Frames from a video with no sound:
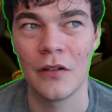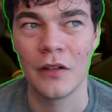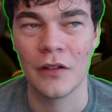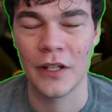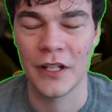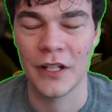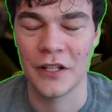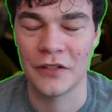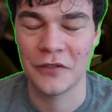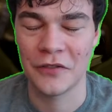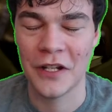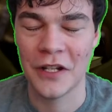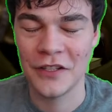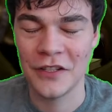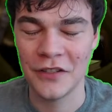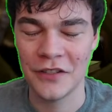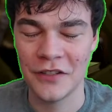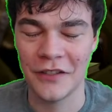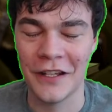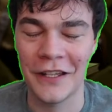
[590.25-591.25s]
Like I tried
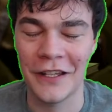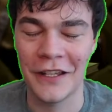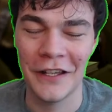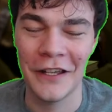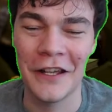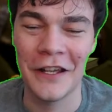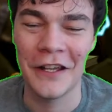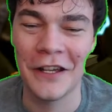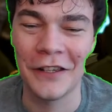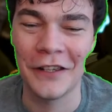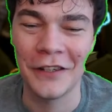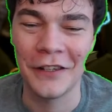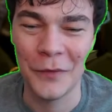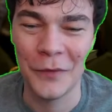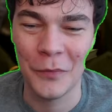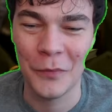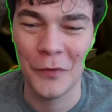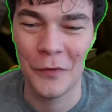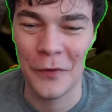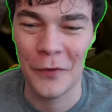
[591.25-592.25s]
to, I, I like
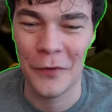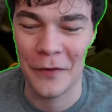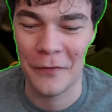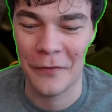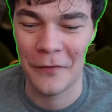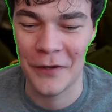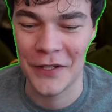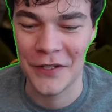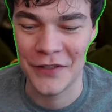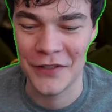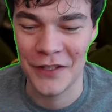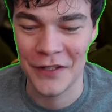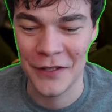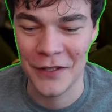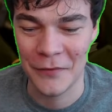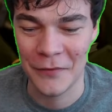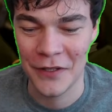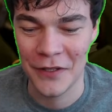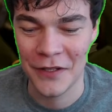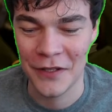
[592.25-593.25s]
before every scene that
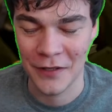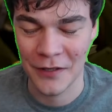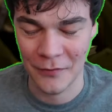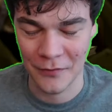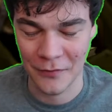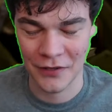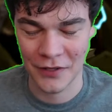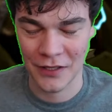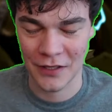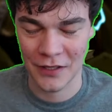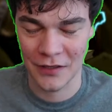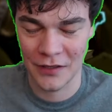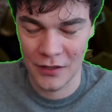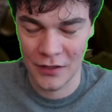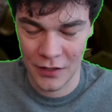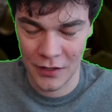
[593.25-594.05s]
we did, I was like,